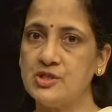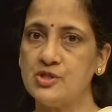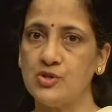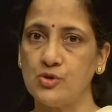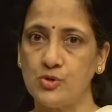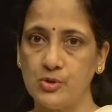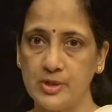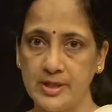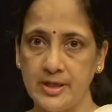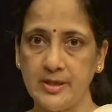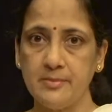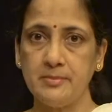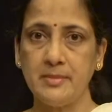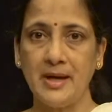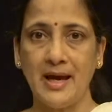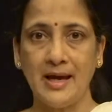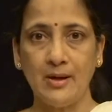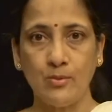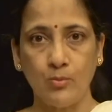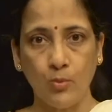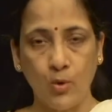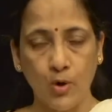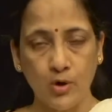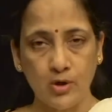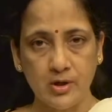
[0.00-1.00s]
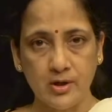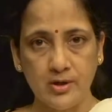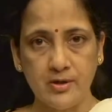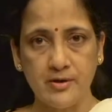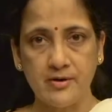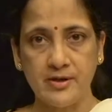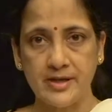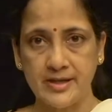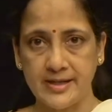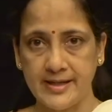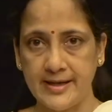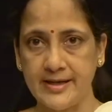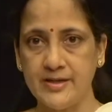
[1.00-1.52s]
sodium and water
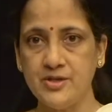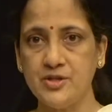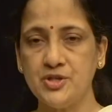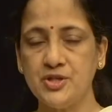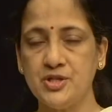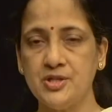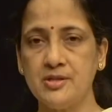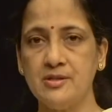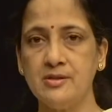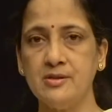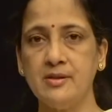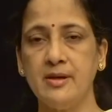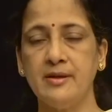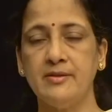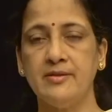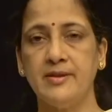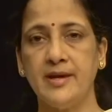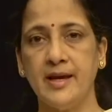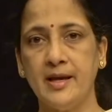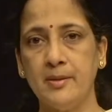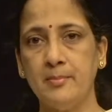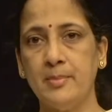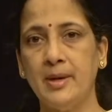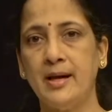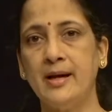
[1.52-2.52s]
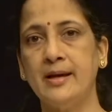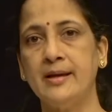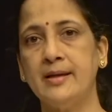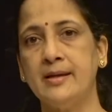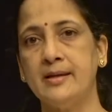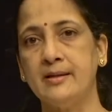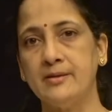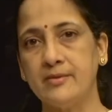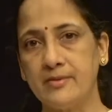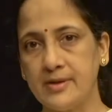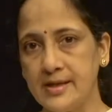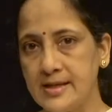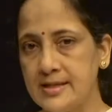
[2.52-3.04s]
retention, thereby
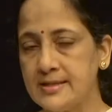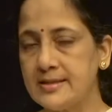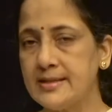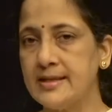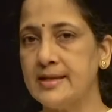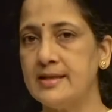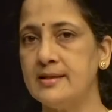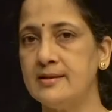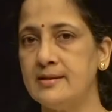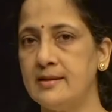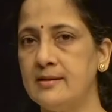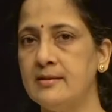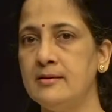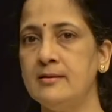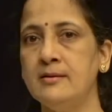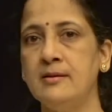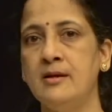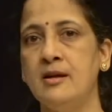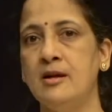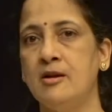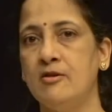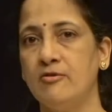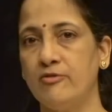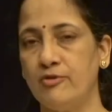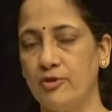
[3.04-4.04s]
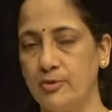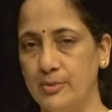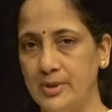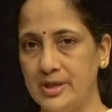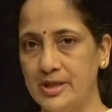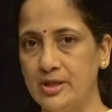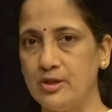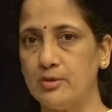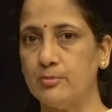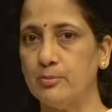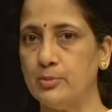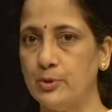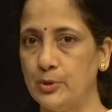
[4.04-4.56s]
increasing the
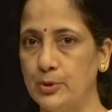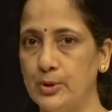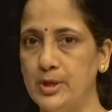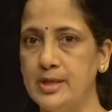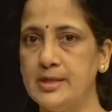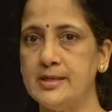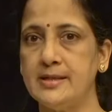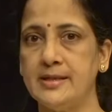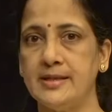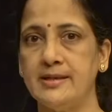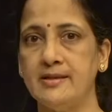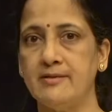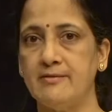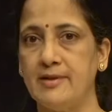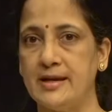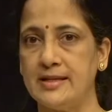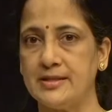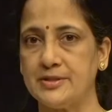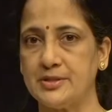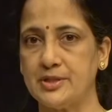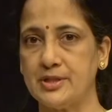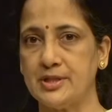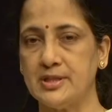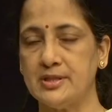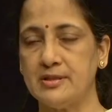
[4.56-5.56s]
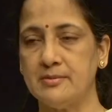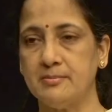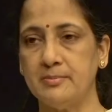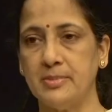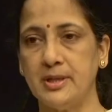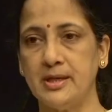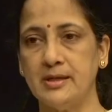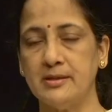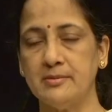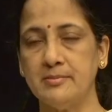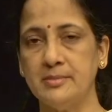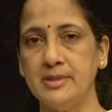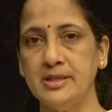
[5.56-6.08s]
fluid component in the vascular
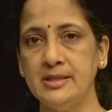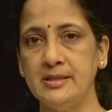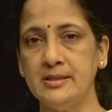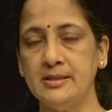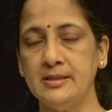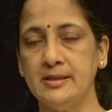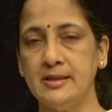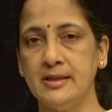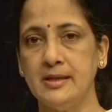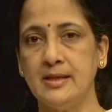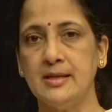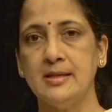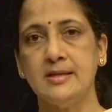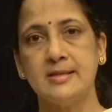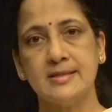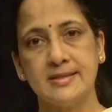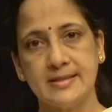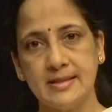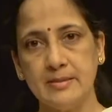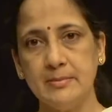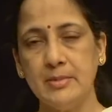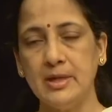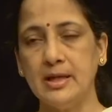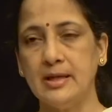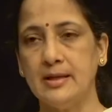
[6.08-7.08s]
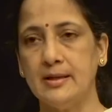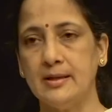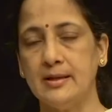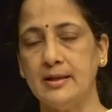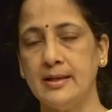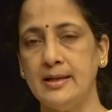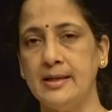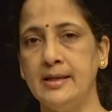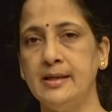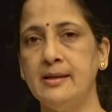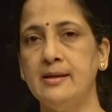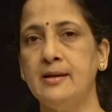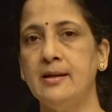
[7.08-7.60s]
compartment.
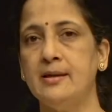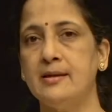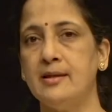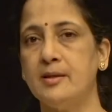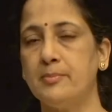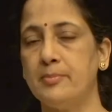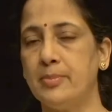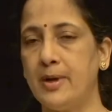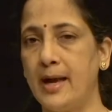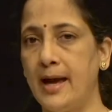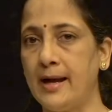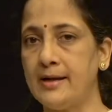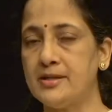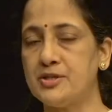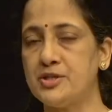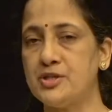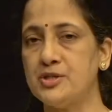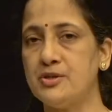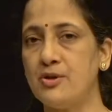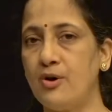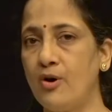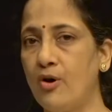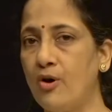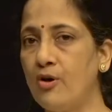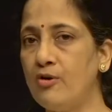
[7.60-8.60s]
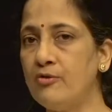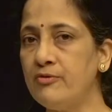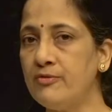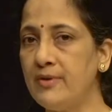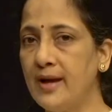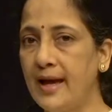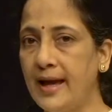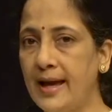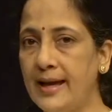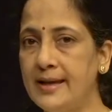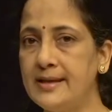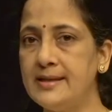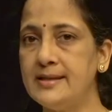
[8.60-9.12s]
Similarly, the action of
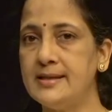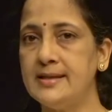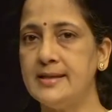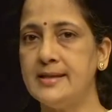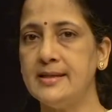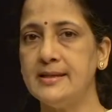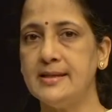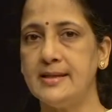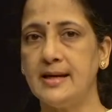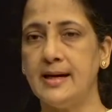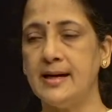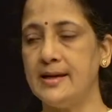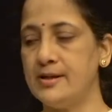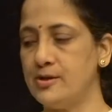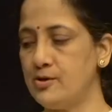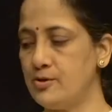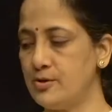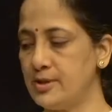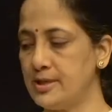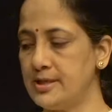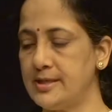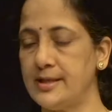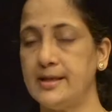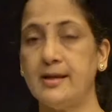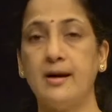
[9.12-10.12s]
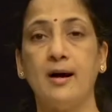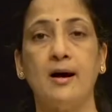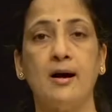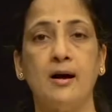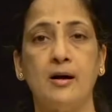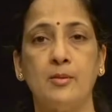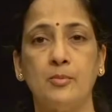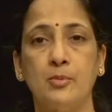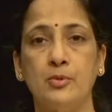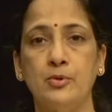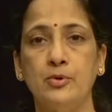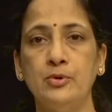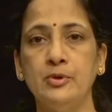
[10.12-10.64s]
antidiuretic
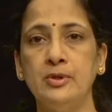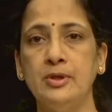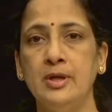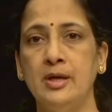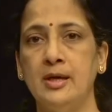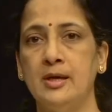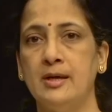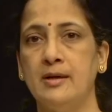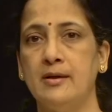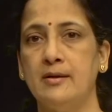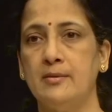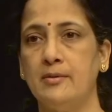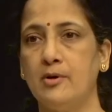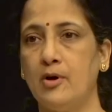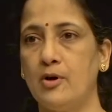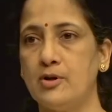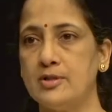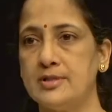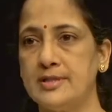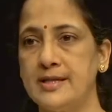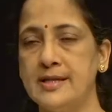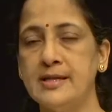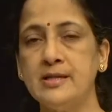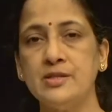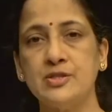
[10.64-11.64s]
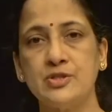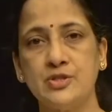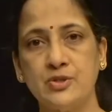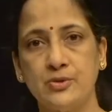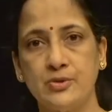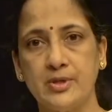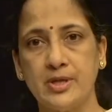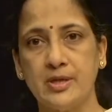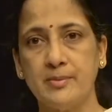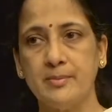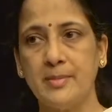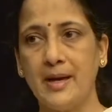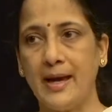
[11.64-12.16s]
hormone causing
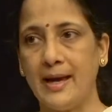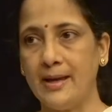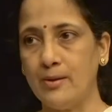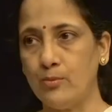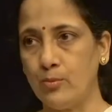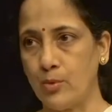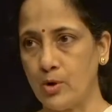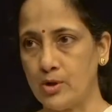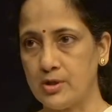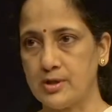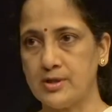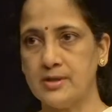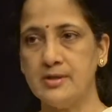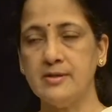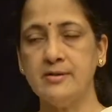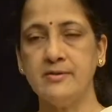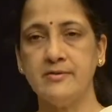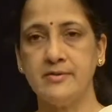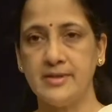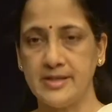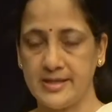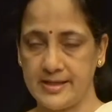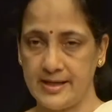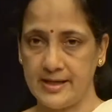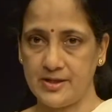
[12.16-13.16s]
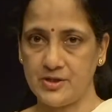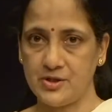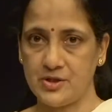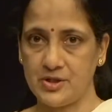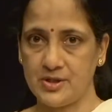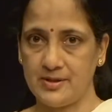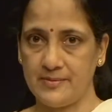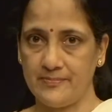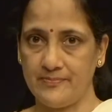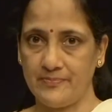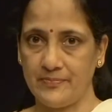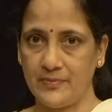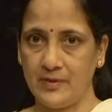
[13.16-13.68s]
sodium and water
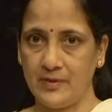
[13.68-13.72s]
retention.